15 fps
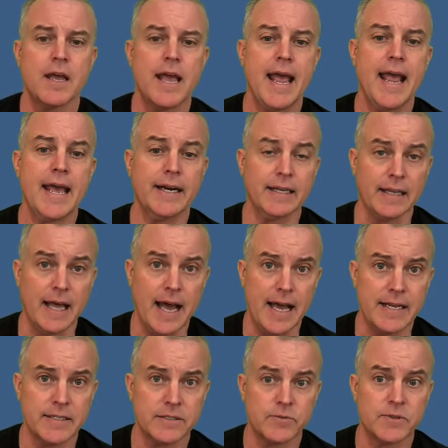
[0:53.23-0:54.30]

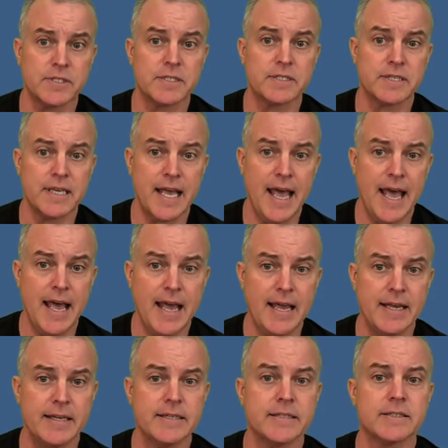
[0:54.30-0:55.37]
Analyze, which is the
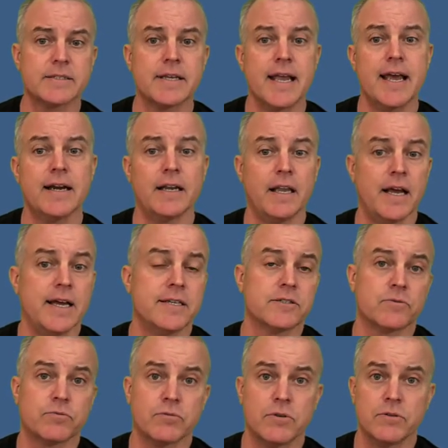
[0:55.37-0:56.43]
A, is analyze
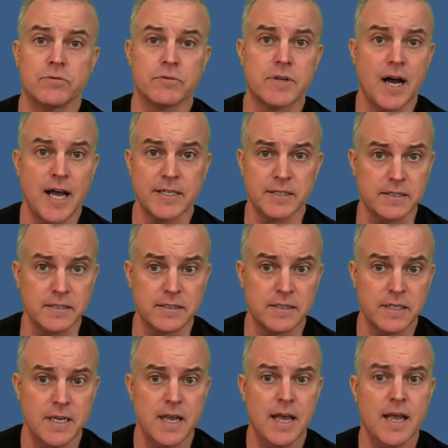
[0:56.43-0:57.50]
root
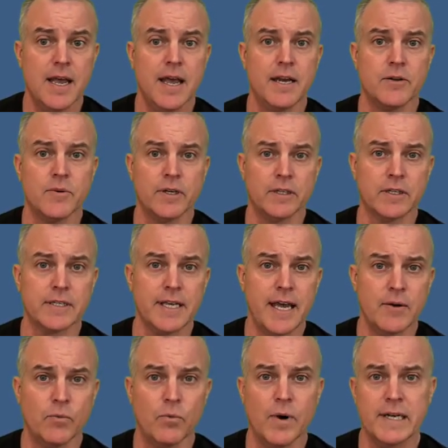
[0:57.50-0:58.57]
causes. And you want to look
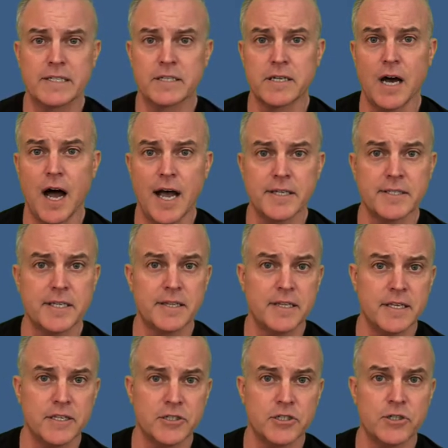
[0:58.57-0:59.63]
at what's causing
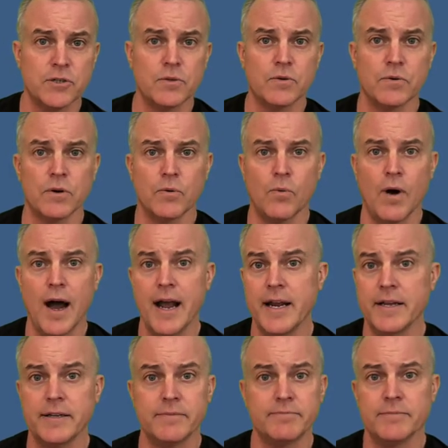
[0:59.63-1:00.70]
the issue or
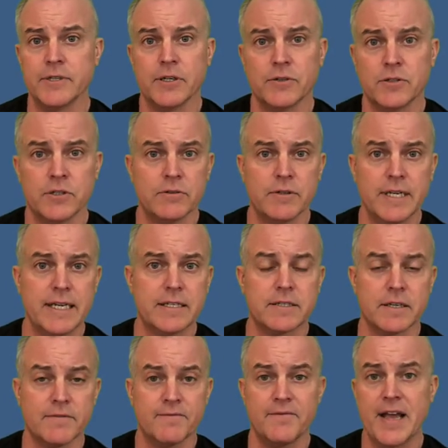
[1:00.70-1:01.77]
why, do you need
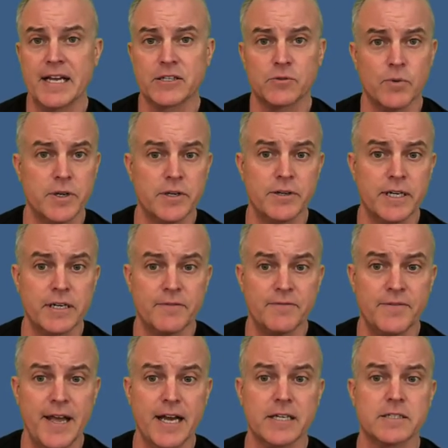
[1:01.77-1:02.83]
to fix what you need to
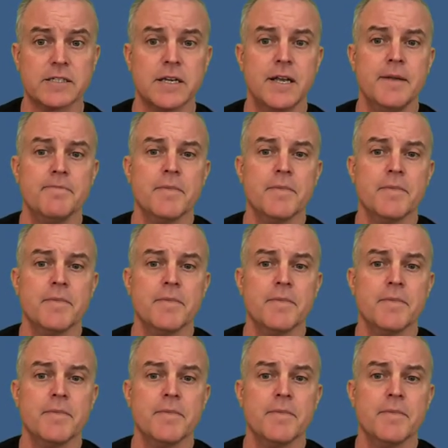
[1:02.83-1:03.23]
fix.